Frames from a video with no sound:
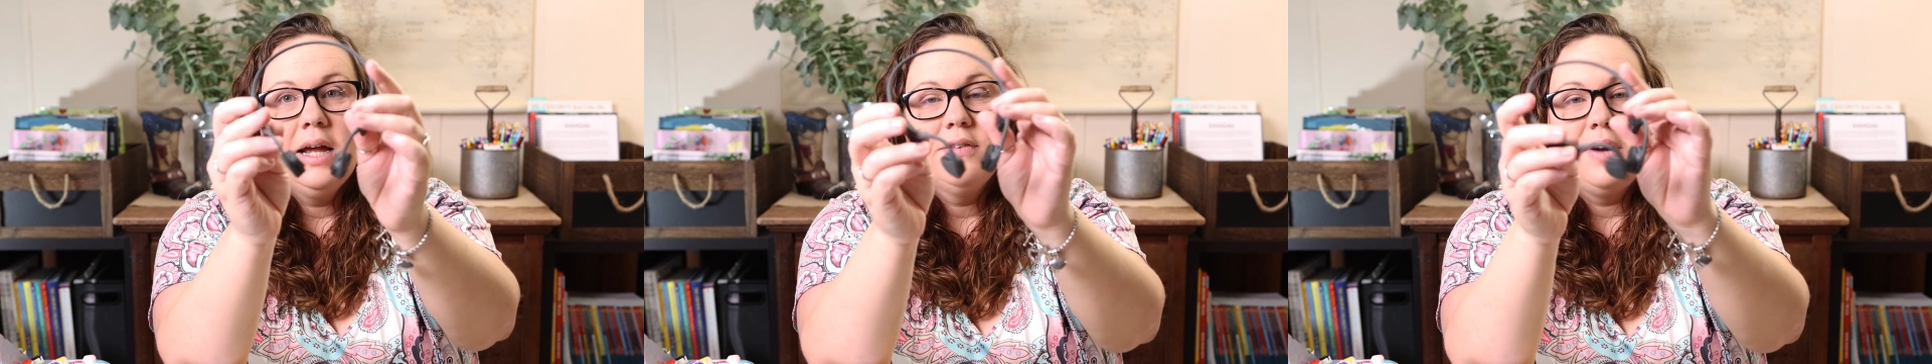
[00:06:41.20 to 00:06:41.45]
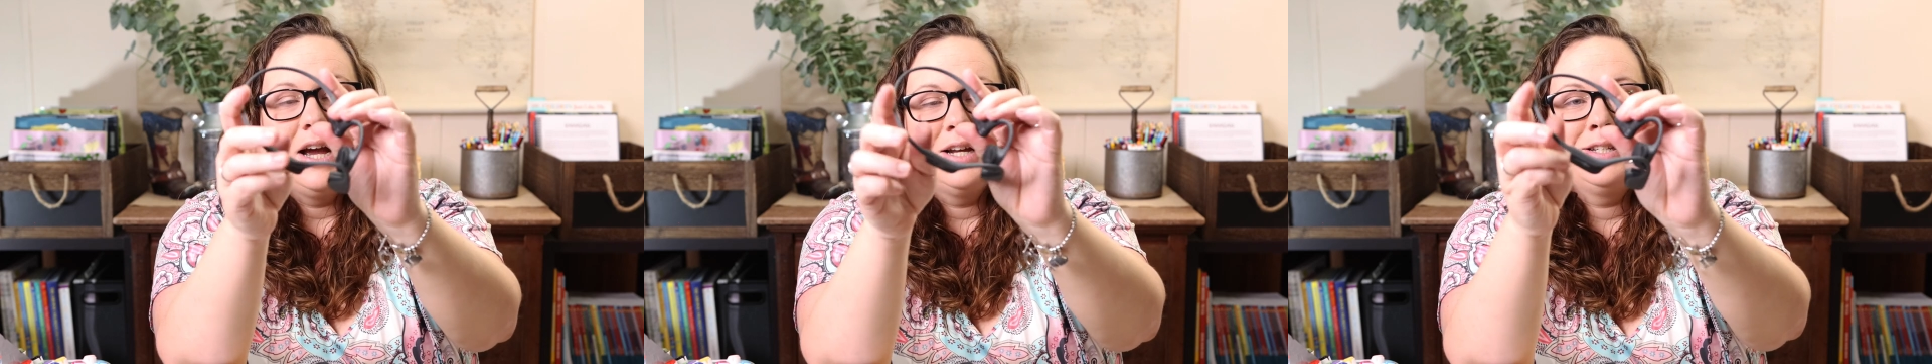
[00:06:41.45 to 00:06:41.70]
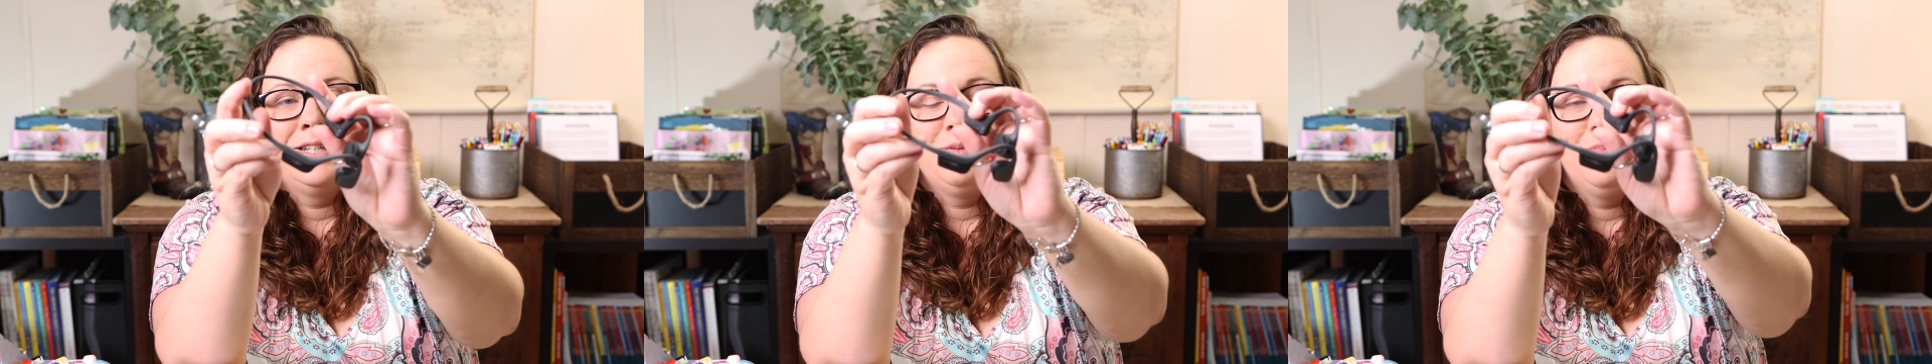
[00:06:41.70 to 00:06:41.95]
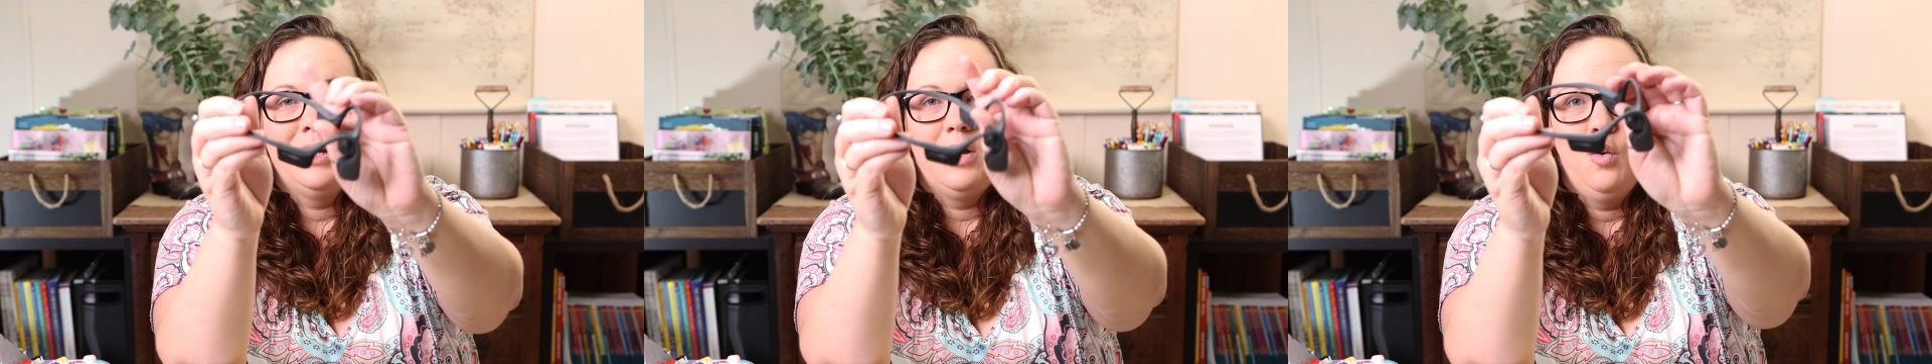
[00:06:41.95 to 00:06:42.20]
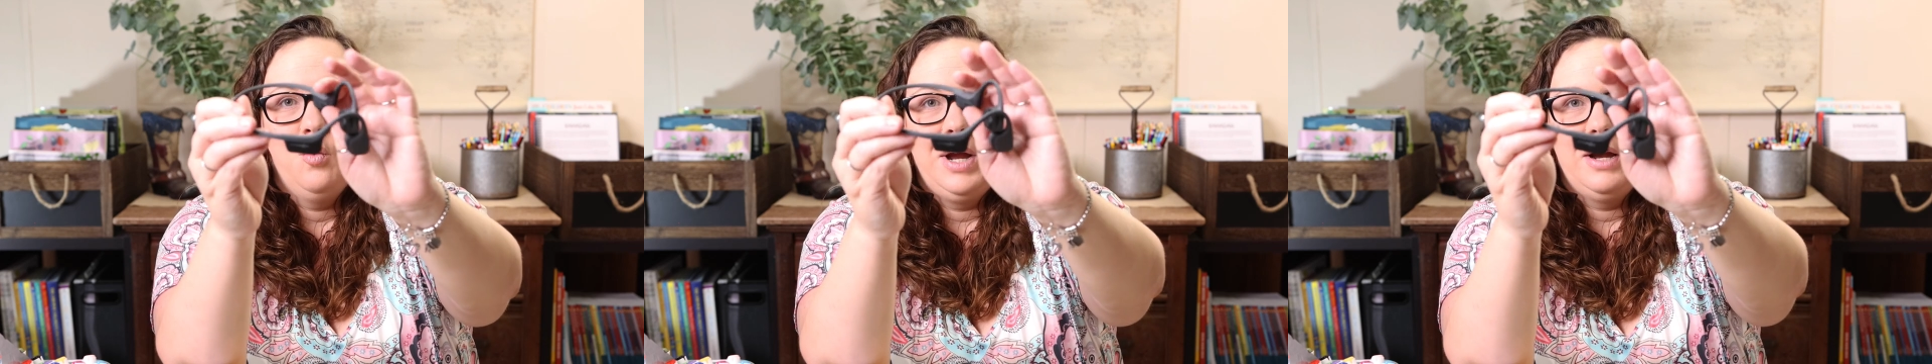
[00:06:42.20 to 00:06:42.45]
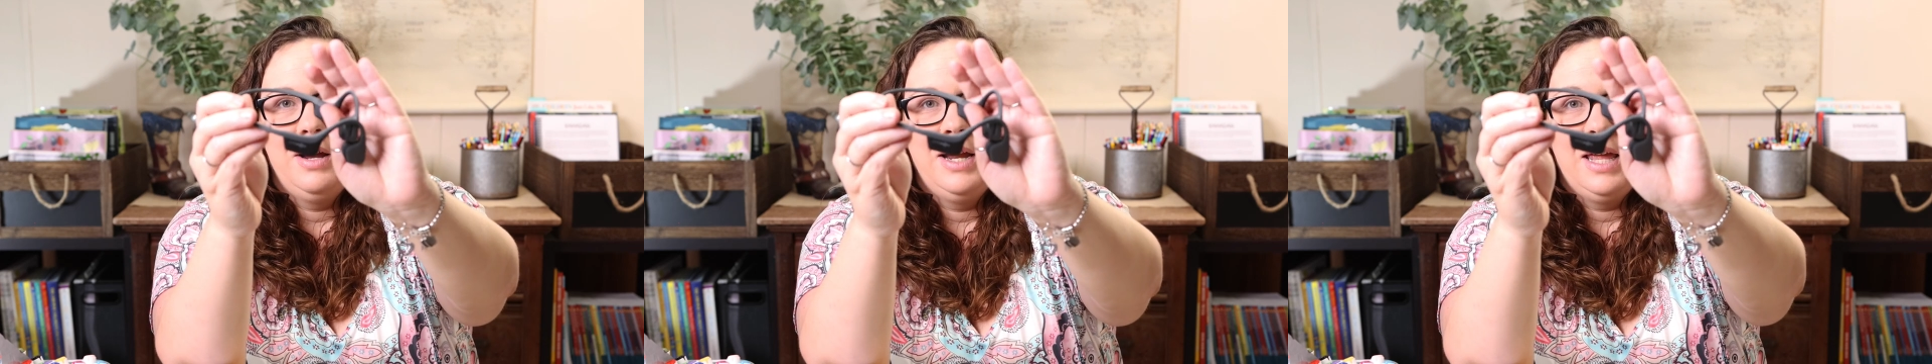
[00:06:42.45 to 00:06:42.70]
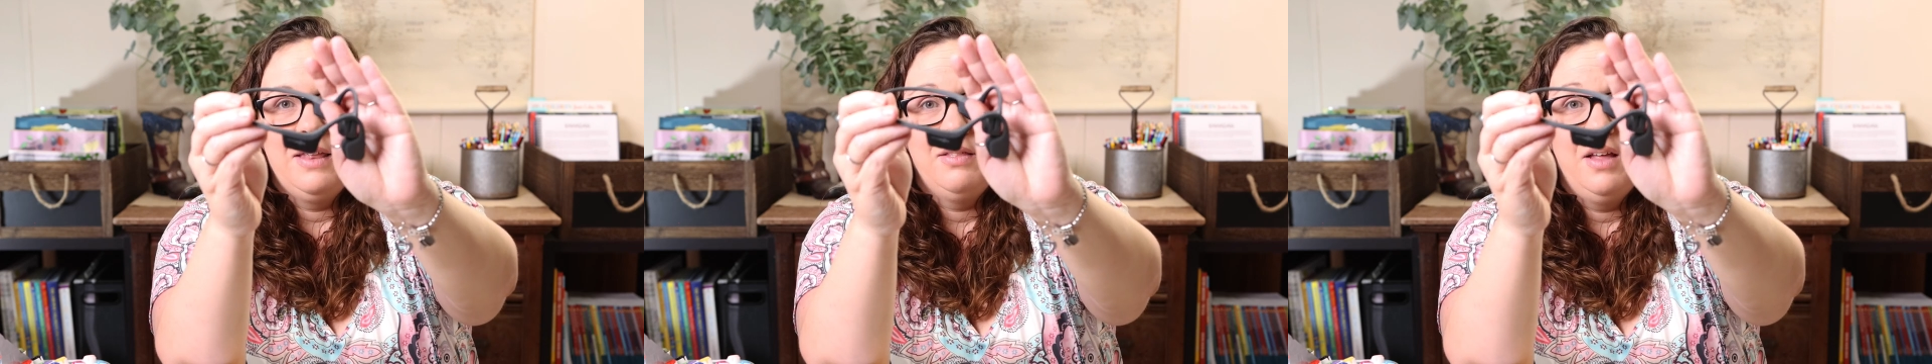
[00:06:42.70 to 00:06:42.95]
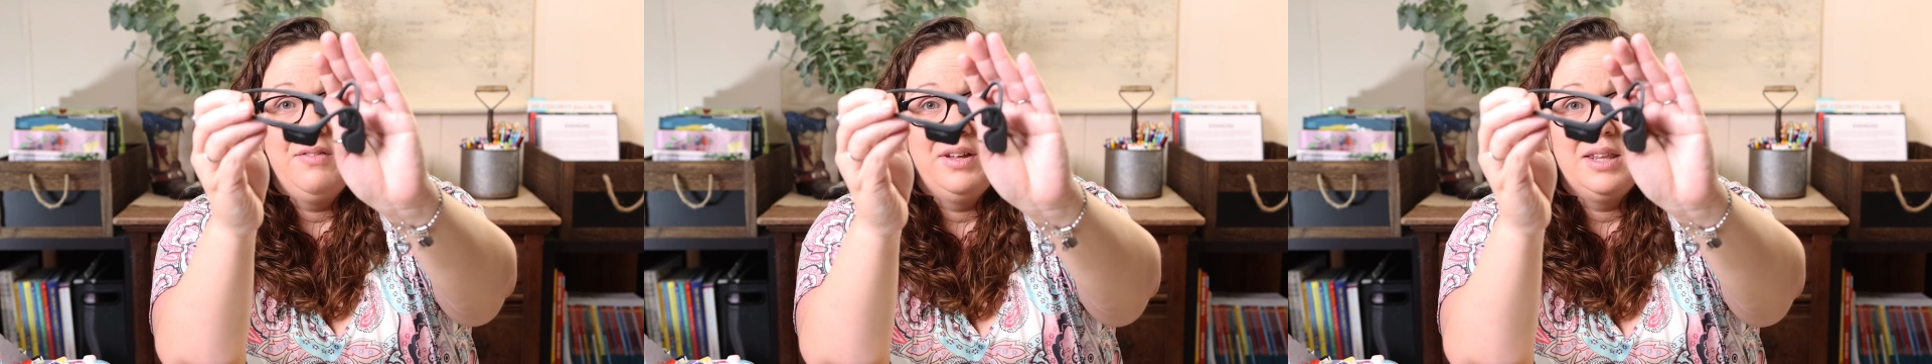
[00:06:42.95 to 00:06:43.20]
have actually been wearing and
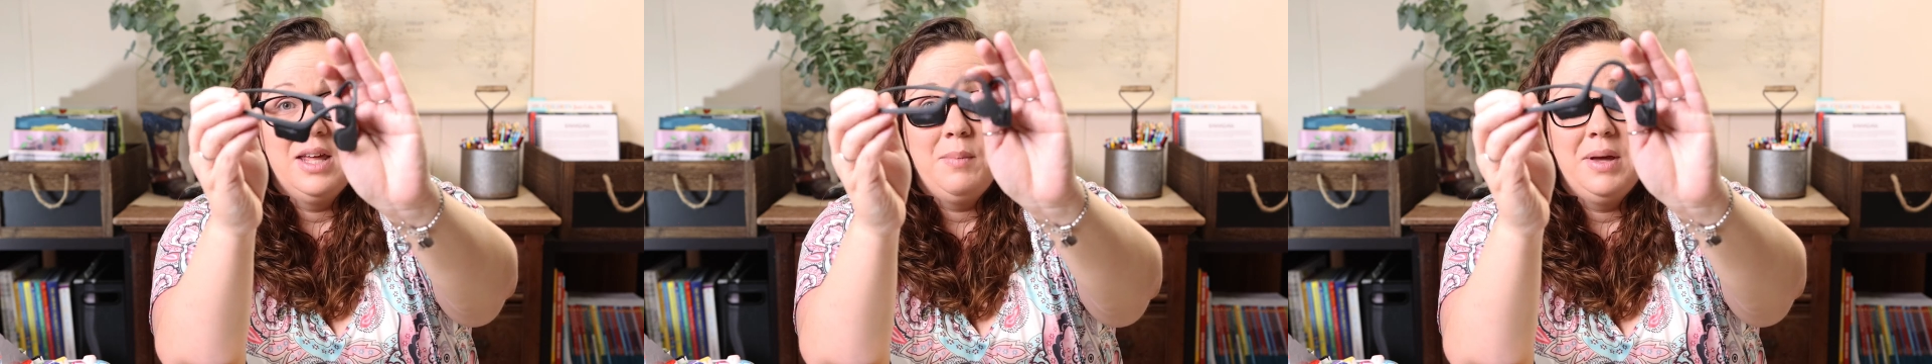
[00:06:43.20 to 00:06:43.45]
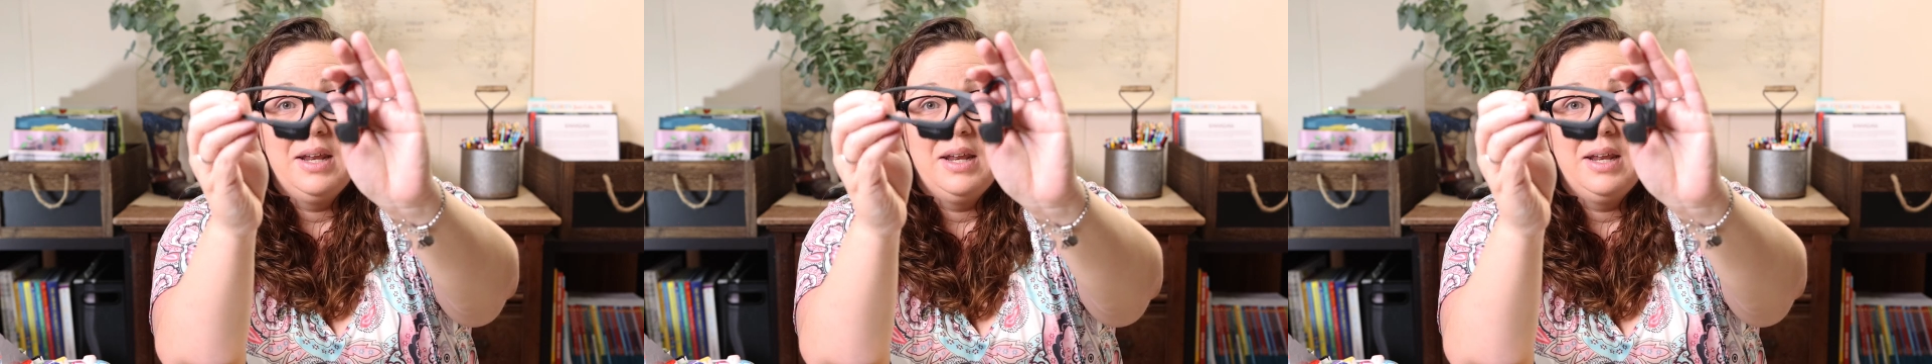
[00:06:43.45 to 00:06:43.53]
loving them.